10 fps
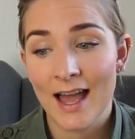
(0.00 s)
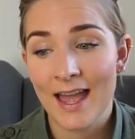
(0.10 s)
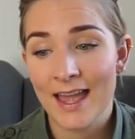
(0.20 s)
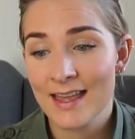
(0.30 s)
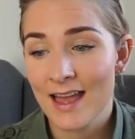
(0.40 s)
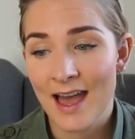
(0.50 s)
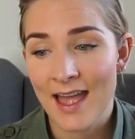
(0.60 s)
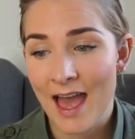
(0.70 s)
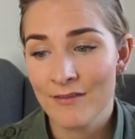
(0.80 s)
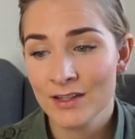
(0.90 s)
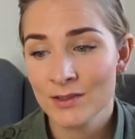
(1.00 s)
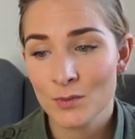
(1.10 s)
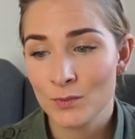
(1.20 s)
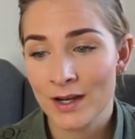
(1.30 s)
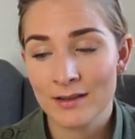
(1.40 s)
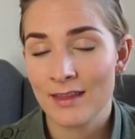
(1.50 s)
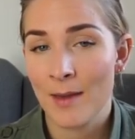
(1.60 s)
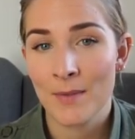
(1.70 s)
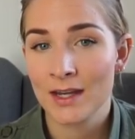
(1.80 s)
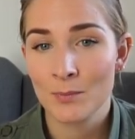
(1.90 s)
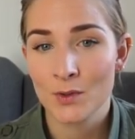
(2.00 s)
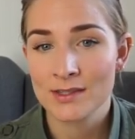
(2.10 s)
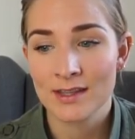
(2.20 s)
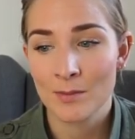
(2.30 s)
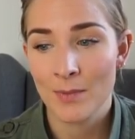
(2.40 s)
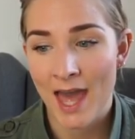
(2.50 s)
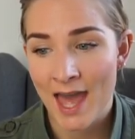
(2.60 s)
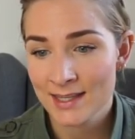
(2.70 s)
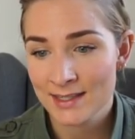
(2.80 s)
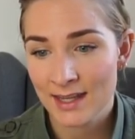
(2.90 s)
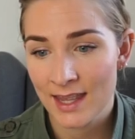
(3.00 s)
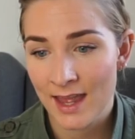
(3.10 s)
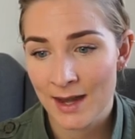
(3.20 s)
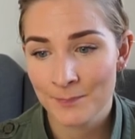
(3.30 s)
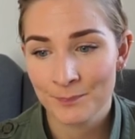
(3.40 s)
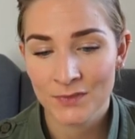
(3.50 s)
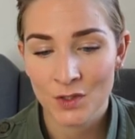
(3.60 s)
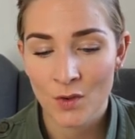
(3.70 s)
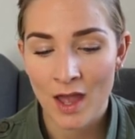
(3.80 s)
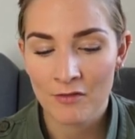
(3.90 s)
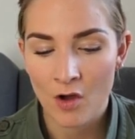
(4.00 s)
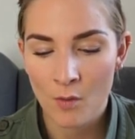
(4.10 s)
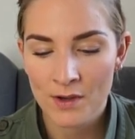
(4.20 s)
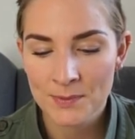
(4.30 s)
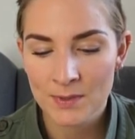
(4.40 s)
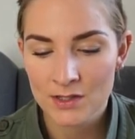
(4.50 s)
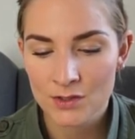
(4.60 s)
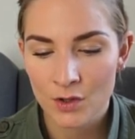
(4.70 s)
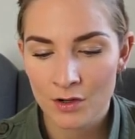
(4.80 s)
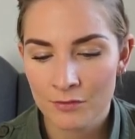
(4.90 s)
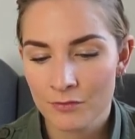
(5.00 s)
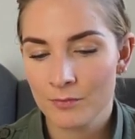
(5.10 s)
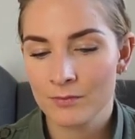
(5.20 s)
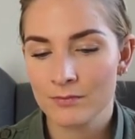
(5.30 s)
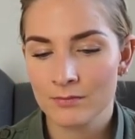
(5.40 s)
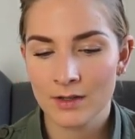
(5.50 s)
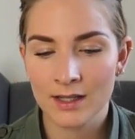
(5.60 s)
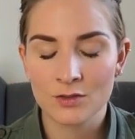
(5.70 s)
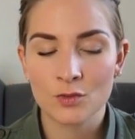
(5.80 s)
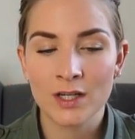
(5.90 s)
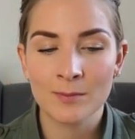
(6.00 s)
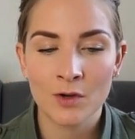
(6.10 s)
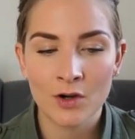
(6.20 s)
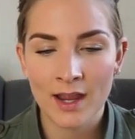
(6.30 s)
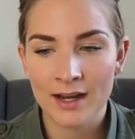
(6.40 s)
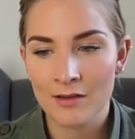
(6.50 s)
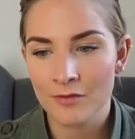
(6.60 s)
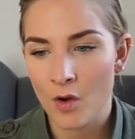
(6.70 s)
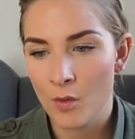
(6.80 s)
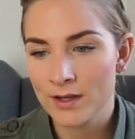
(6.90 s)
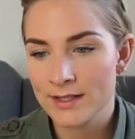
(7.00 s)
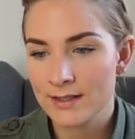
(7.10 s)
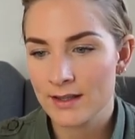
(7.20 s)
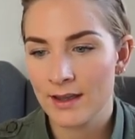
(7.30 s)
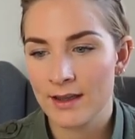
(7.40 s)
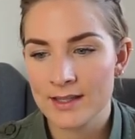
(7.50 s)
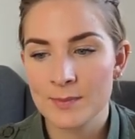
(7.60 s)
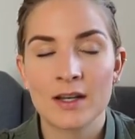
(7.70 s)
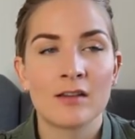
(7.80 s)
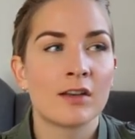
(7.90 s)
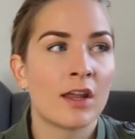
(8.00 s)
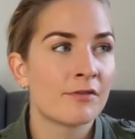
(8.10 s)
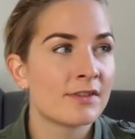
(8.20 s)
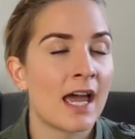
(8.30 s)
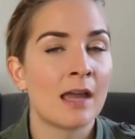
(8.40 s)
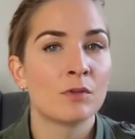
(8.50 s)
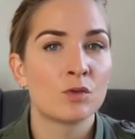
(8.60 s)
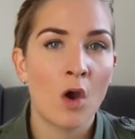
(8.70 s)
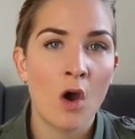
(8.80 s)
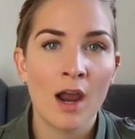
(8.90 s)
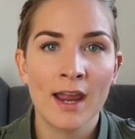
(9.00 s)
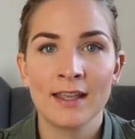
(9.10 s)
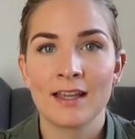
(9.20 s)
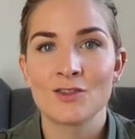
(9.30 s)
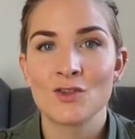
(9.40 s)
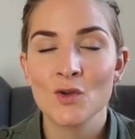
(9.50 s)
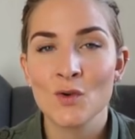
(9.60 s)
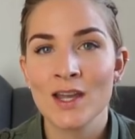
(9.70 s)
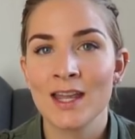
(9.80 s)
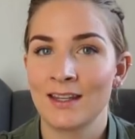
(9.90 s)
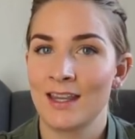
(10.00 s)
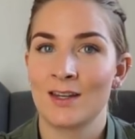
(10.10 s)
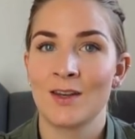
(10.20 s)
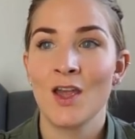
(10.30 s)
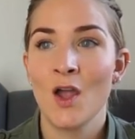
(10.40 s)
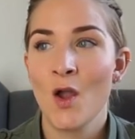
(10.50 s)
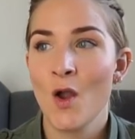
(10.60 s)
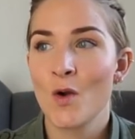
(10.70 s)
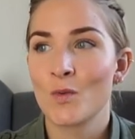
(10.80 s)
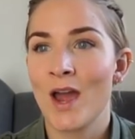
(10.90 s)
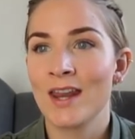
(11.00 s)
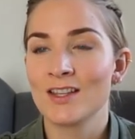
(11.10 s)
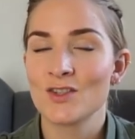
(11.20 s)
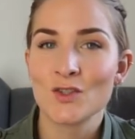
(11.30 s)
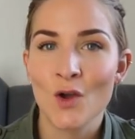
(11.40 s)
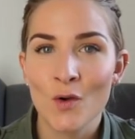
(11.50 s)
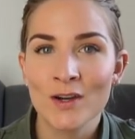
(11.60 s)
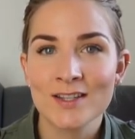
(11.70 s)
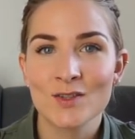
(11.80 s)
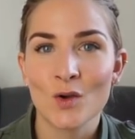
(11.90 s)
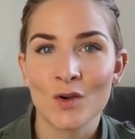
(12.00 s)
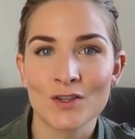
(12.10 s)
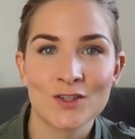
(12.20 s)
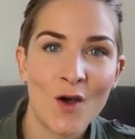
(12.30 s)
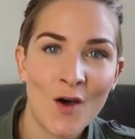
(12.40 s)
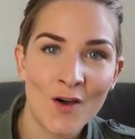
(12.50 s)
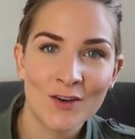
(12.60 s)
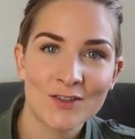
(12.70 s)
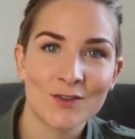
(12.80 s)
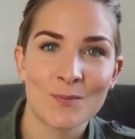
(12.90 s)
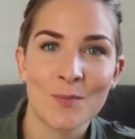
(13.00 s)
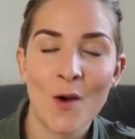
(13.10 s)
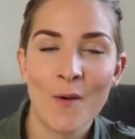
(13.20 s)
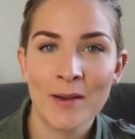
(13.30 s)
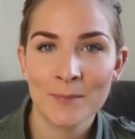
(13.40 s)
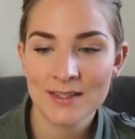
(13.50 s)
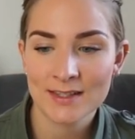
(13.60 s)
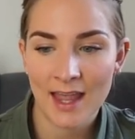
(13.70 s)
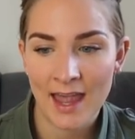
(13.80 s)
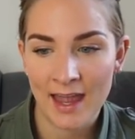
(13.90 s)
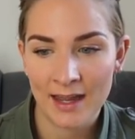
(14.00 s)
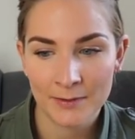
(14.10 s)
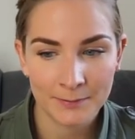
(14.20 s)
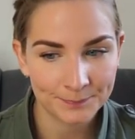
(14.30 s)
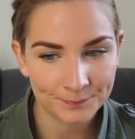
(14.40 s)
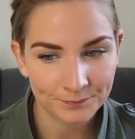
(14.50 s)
I, I haven't read that many books in the past, and you know, I've always been sort of a dreamer, and I've always uh, spent a lot of time drawing and sewing and writing stories or songs or poems, and